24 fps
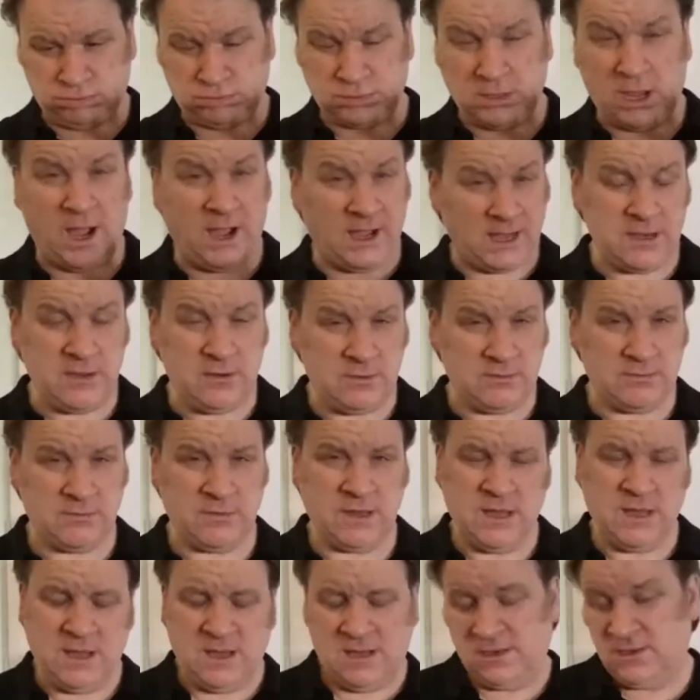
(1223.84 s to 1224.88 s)
are you?"
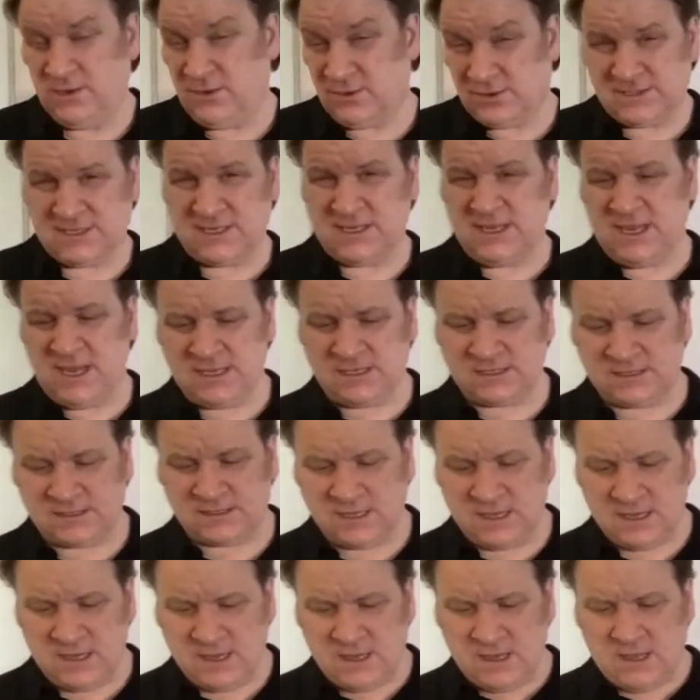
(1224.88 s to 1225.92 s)
And you'll say
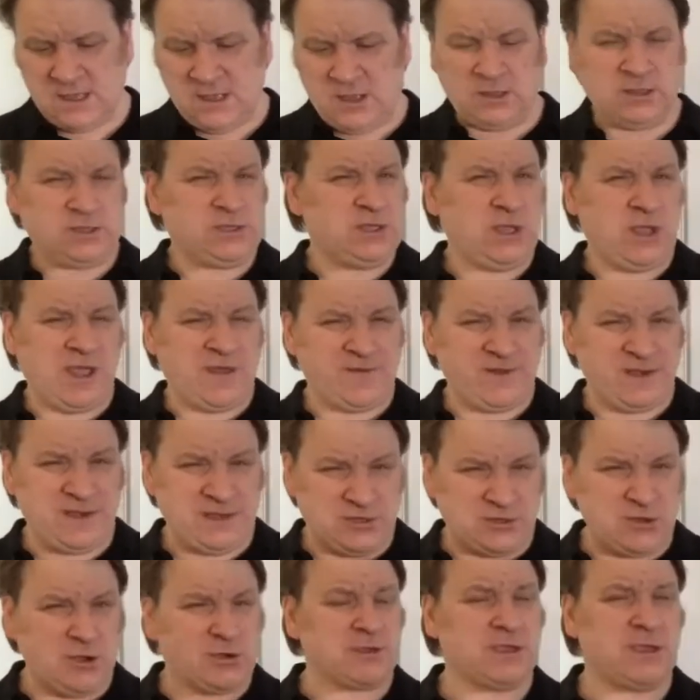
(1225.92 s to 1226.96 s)
yes. Do you have any
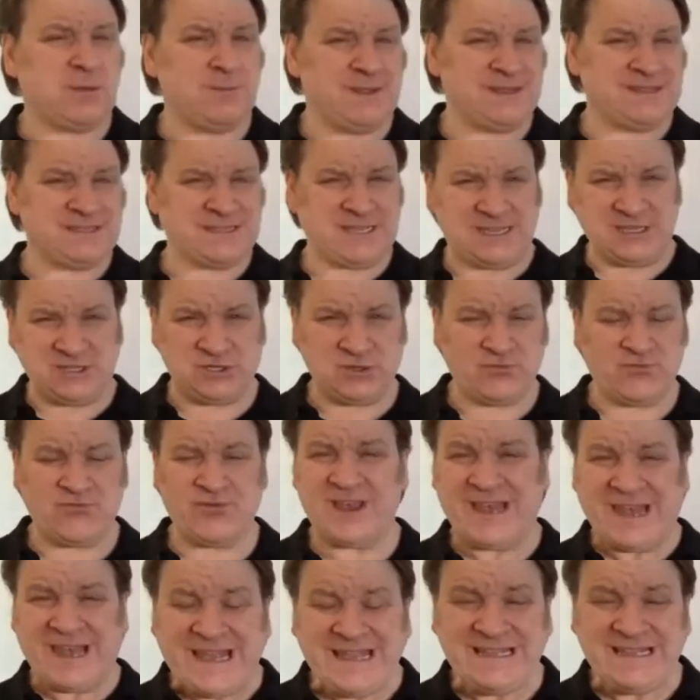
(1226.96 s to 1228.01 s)
documentation
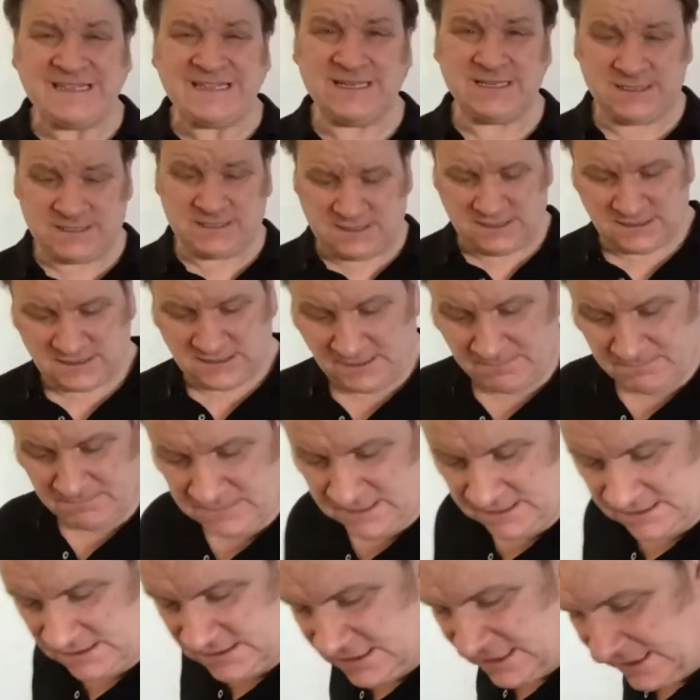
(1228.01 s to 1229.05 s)
relating to your
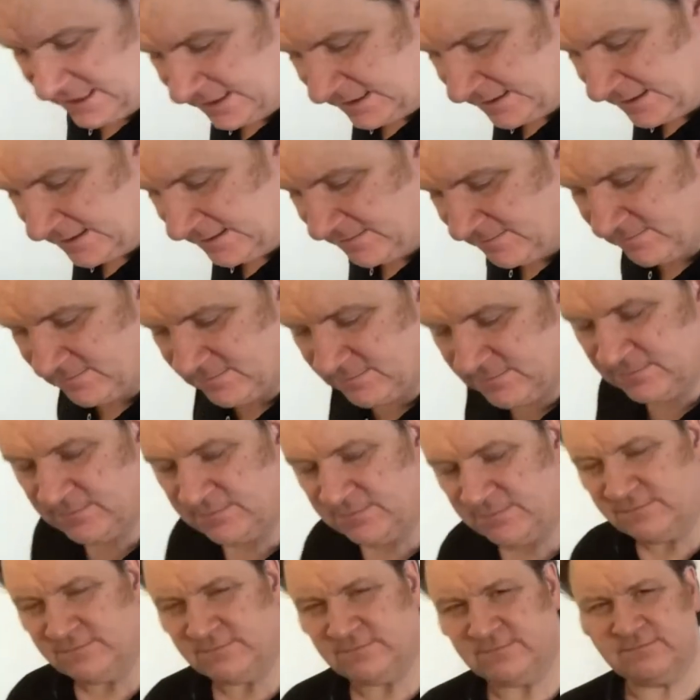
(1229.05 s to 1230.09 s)
septic tank?
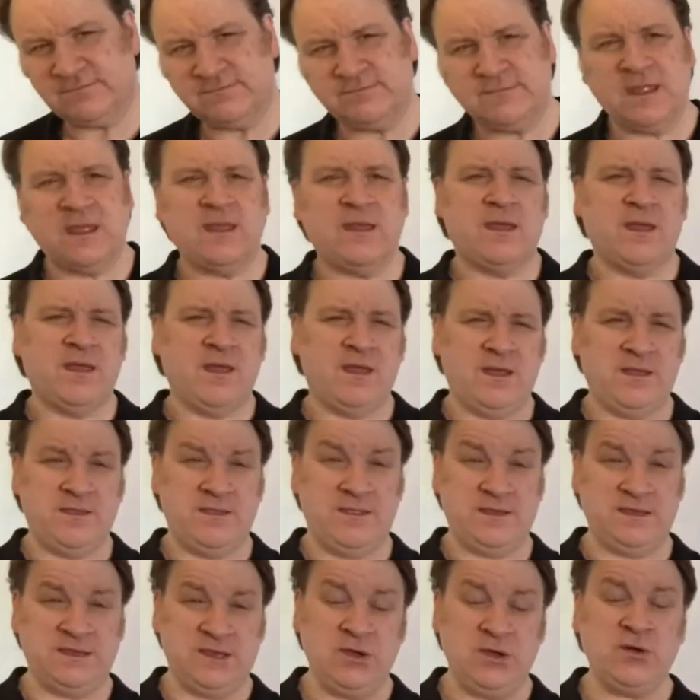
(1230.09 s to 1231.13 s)
And
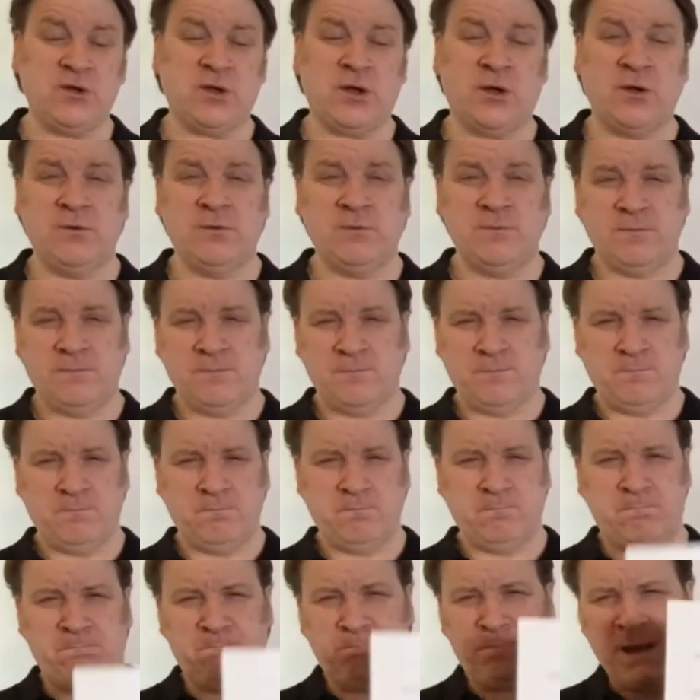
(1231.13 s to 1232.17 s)
then you go,
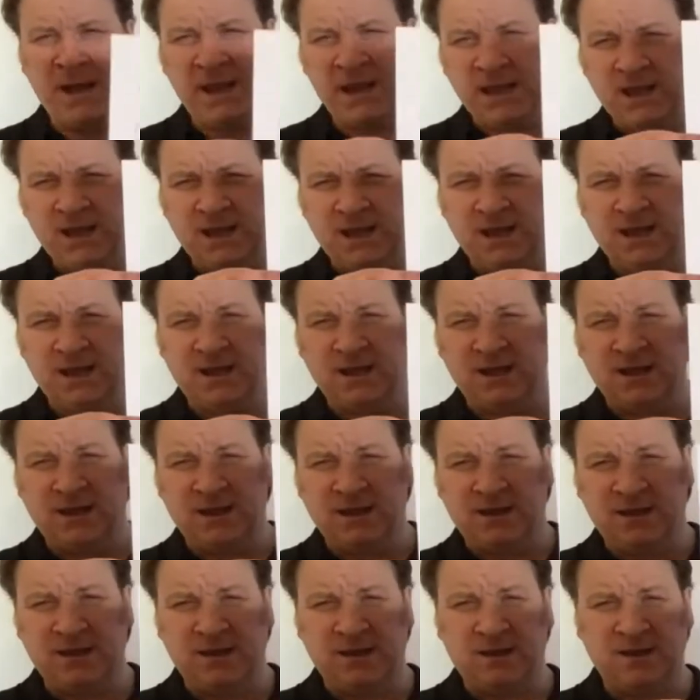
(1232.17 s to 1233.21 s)

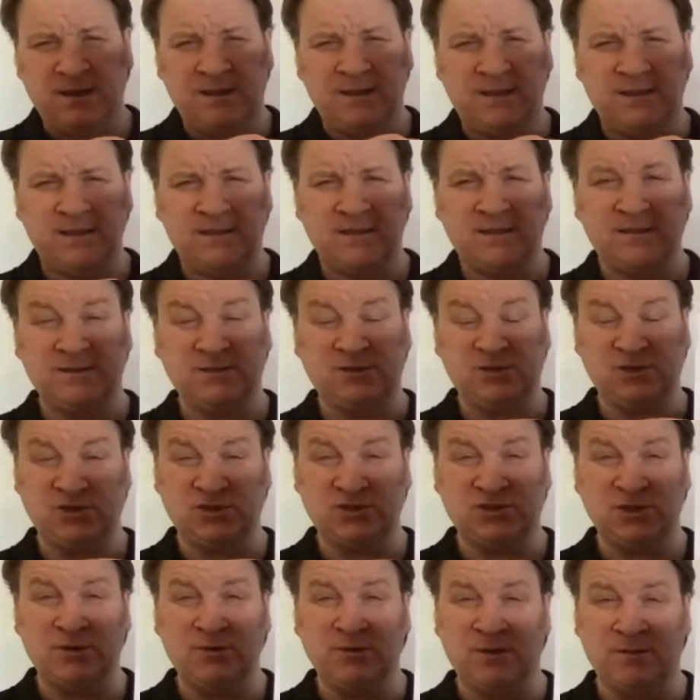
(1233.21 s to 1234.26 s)
"Bana." You
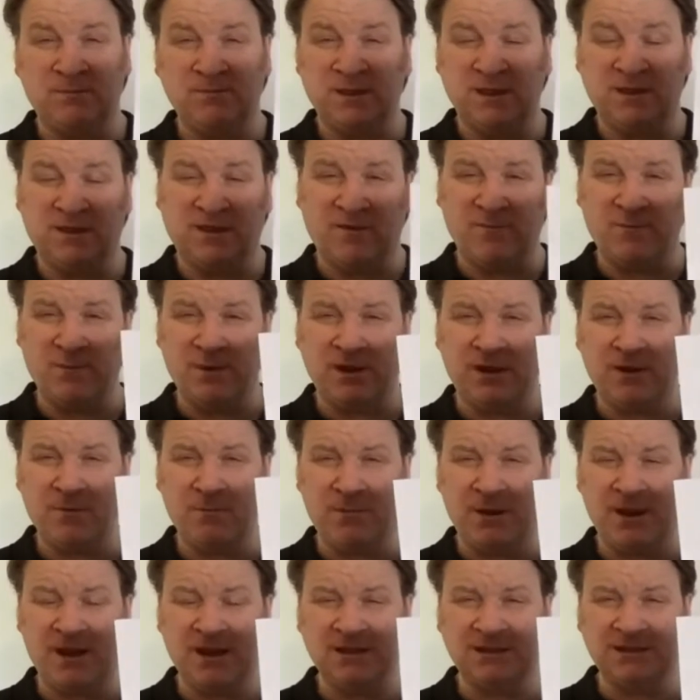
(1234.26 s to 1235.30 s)
show them your government
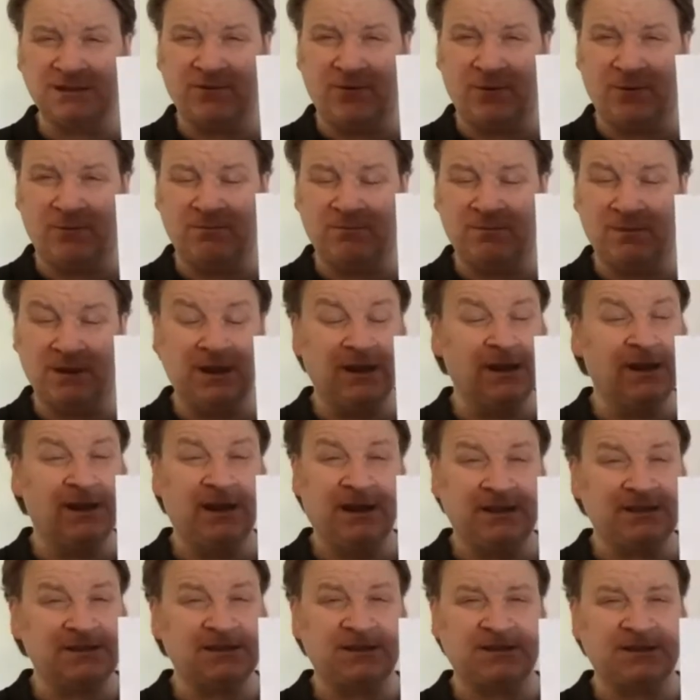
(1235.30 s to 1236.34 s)
compliance form.
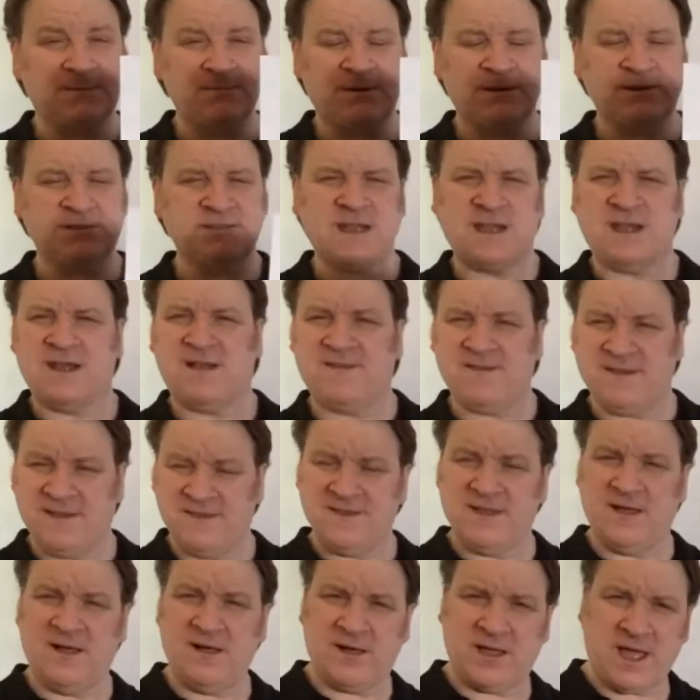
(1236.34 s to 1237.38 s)
It's as simple as that, and then
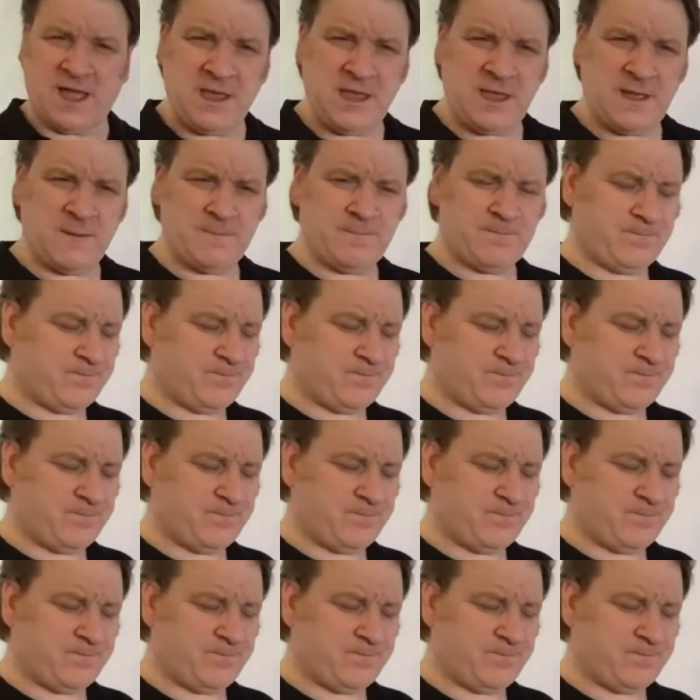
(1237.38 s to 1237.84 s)
they'll get it,